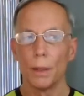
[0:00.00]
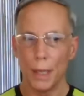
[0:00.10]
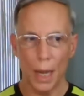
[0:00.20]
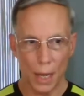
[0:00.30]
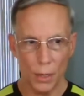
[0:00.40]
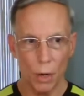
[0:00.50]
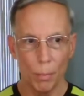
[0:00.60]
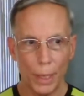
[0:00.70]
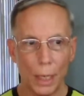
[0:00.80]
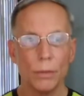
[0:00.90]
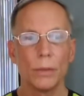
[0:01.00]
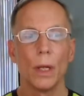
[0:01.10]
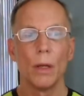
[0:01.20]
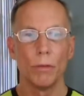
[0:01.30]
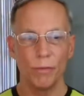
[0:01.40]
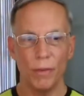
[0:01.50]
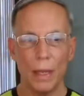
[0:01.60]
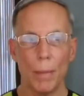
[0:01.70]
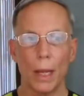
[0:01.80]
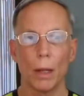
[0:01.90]
non-obese,
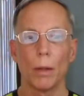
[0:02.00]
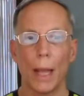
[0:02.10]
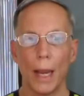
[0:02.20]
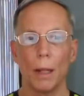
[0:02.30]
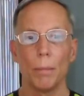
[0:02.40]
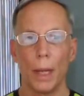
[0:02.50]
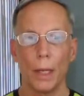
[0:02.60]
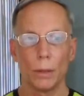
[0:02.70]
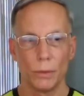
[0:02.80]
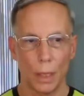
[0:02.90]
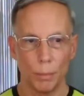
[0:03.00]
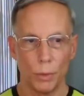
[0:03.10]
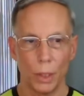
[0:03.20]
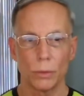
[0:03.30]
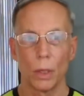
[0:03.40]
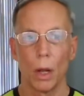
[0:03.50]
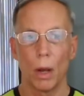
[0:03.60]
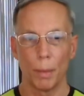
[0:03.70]
female and male subjects